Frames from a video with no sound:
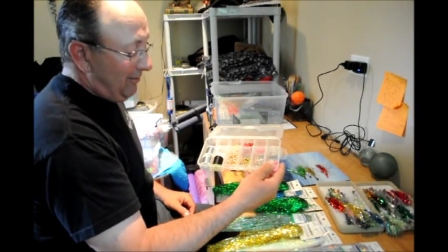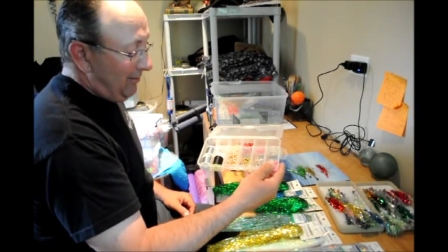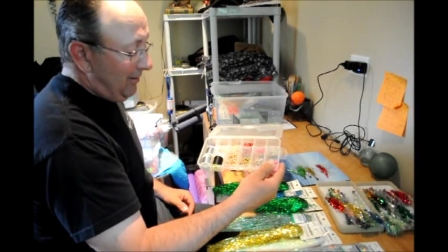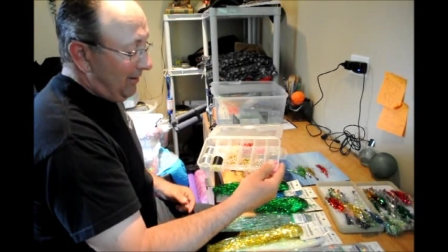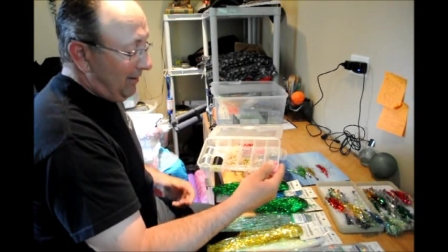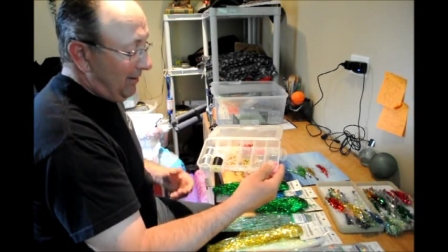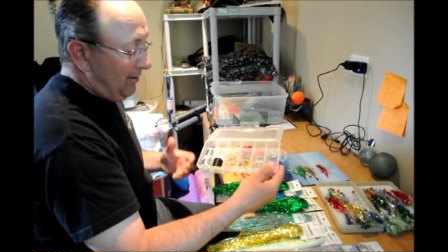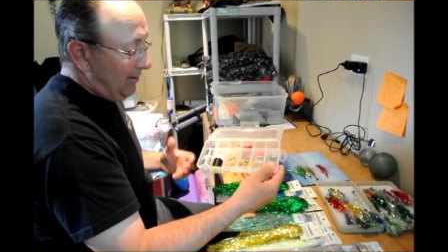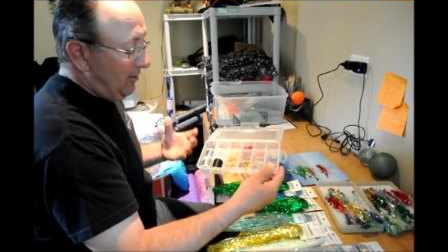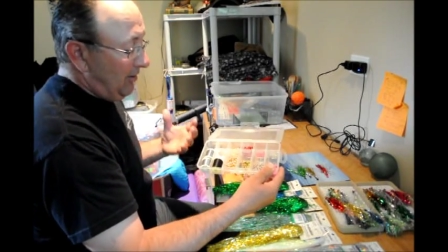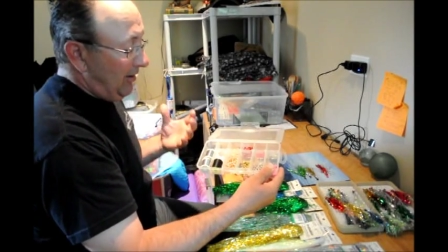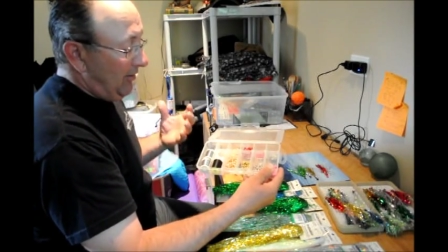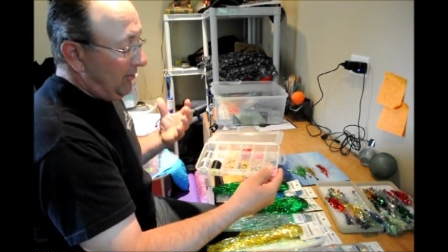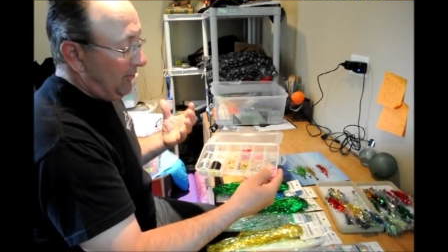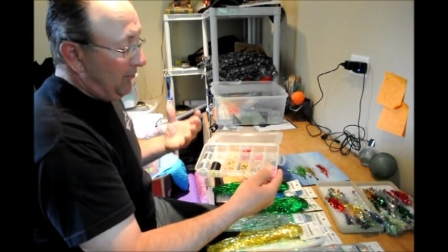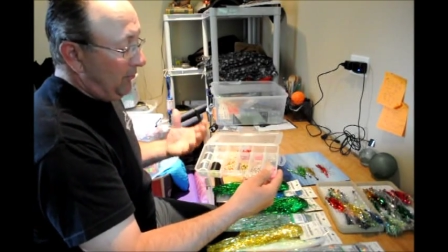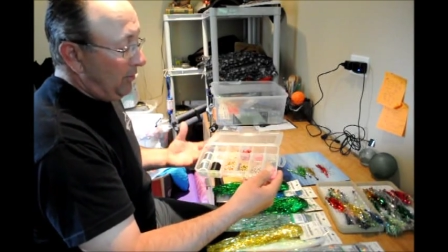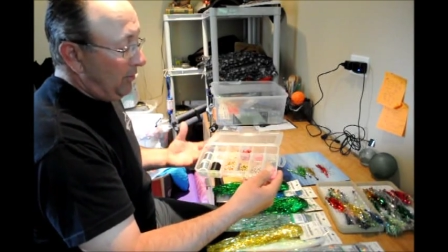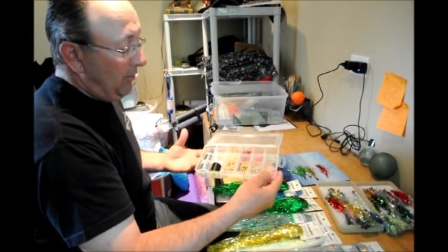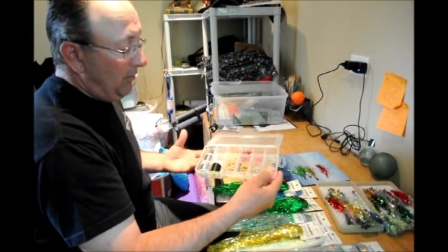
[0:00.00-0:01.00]
can tie
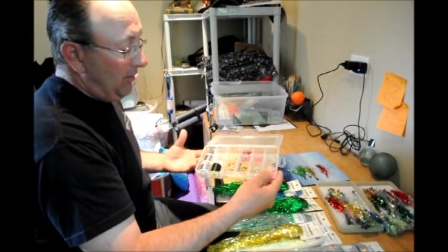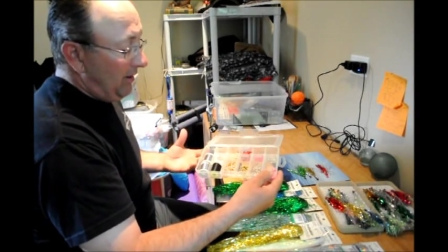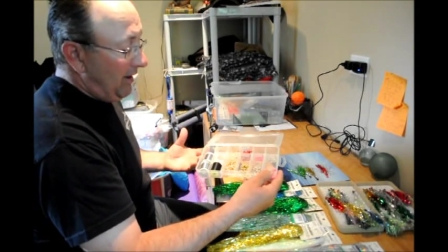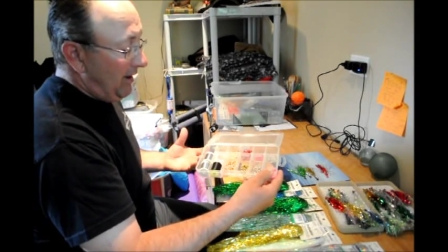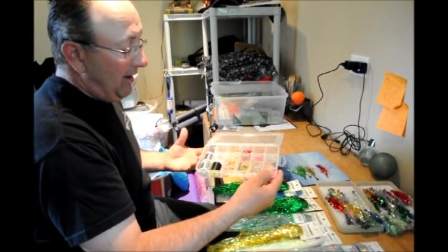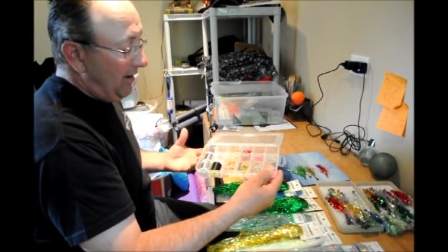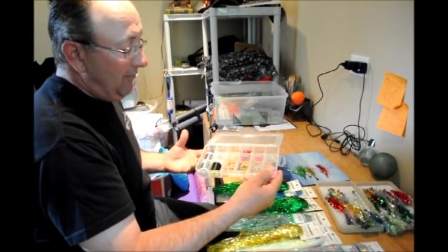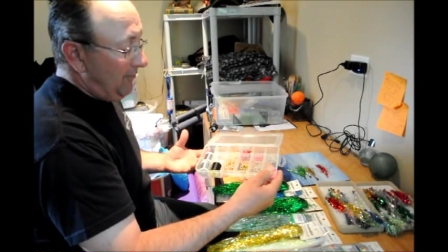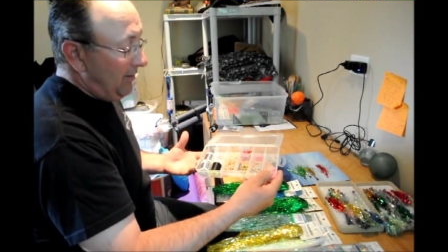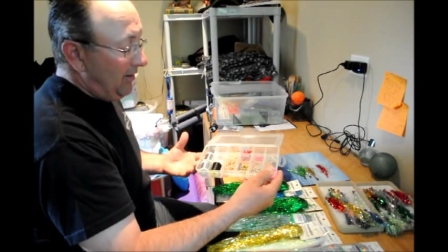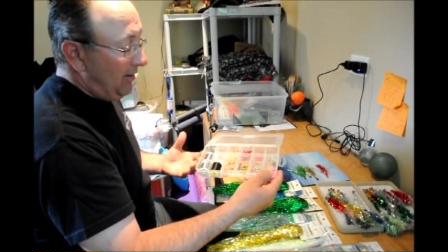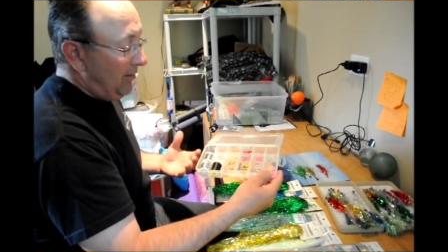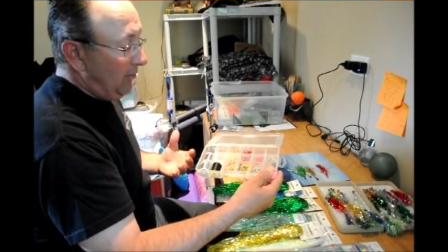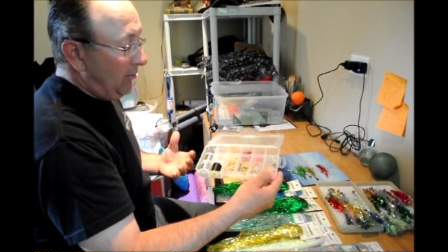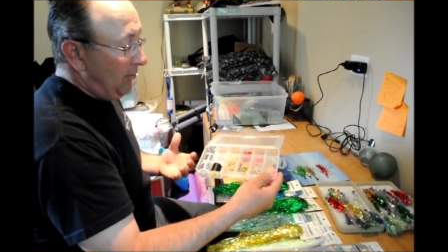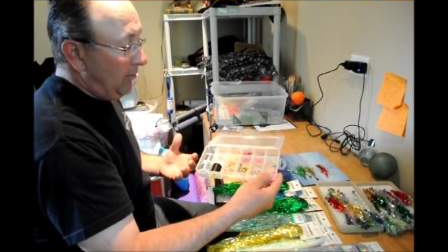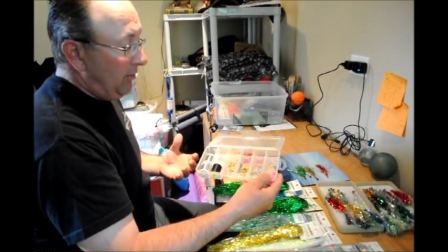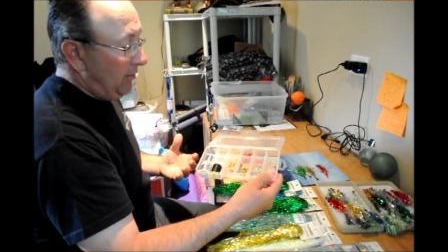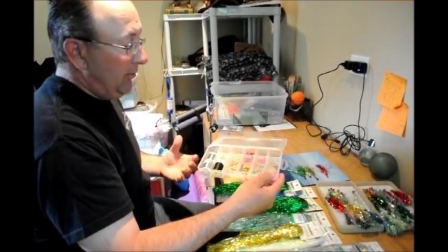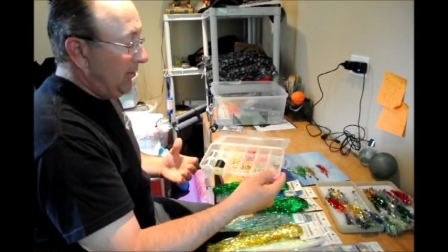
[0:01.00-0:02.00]
them really heavy or
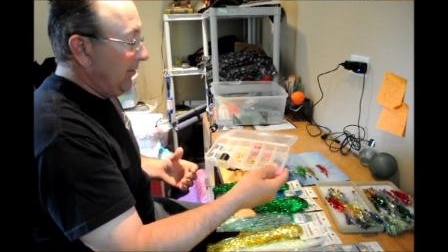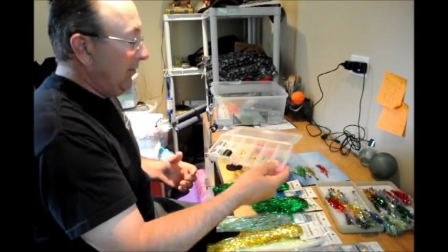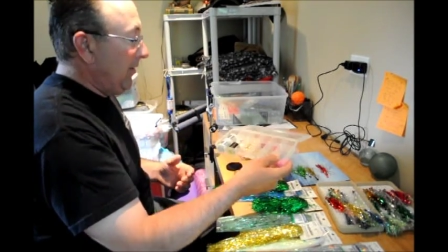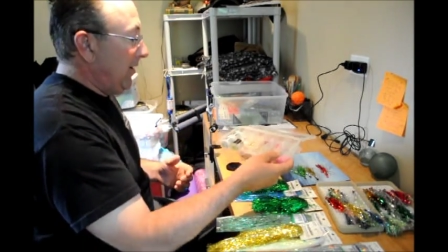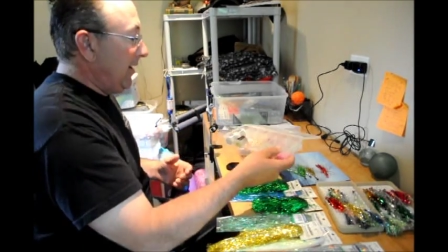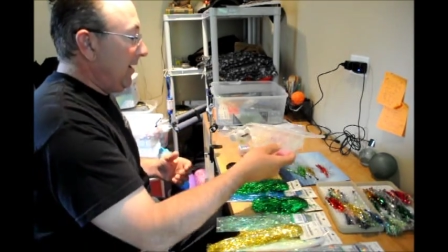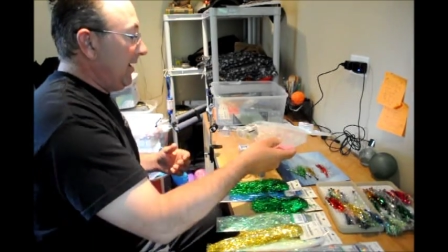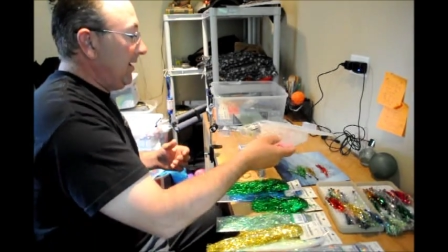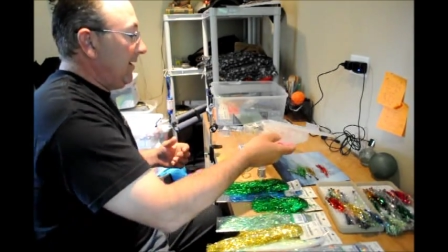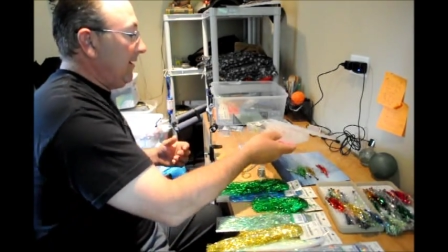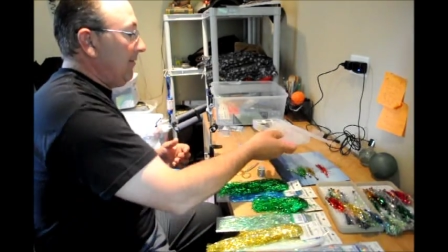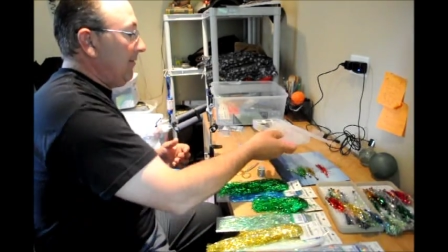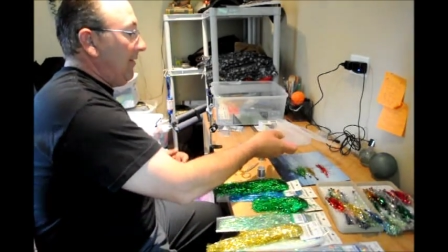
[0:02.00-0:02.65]
really light.